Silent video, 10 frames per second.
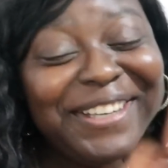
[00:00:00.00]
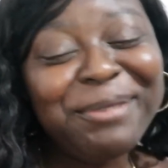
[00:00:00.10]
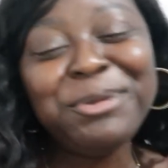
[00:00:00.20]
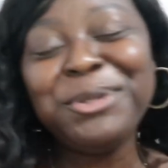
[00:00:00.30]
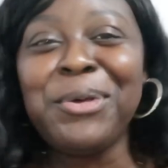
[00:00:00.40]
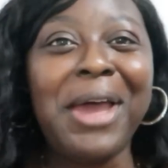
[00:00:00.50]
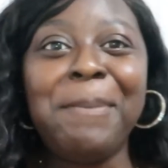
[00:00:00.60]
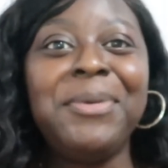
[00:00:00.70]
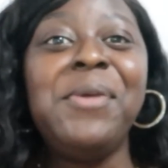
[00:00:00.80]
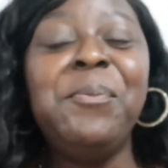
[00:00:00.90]
I'm so
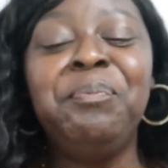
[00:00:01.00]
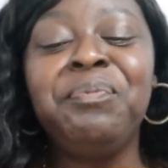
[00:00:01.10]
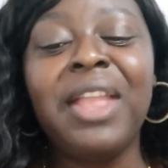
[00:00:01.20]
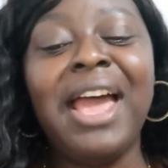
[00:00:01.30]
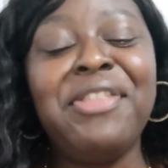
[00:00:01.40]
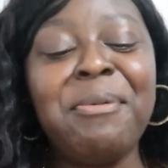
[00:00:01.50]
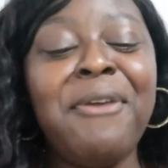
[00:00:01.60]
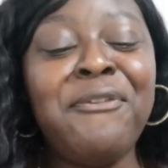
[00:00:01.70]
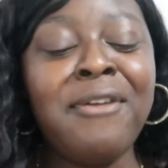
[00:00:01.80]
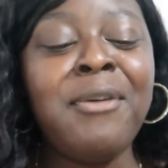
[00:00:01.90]
happy. I think
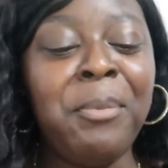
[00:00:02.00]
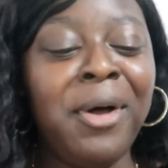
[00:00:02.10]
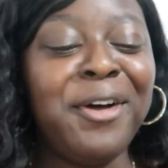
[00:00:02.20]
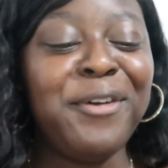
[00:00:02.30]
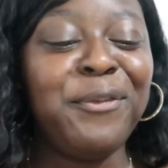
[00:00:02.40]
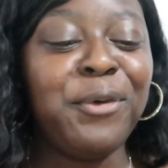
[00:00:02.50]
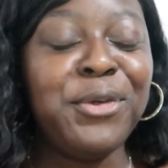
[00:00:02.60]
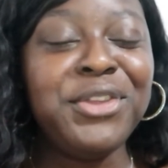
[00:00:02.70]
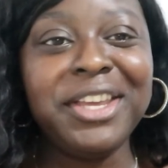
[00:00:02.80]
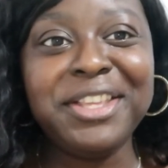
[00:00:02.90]
my favorite part of
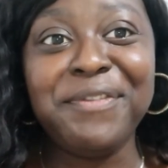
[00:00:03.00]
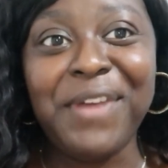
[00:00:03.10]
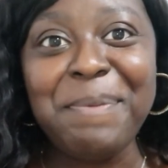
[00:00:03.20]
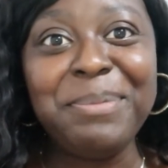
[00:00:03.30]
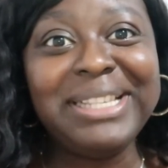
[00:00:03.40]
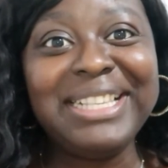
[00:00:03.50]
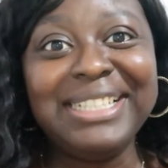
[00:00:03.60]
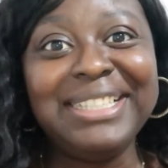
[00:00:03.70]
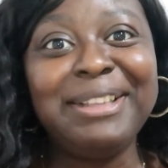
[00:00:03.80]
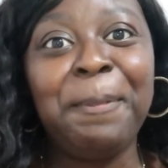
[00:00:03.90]
owning an event
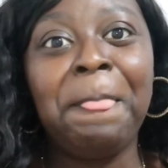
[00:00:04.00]
business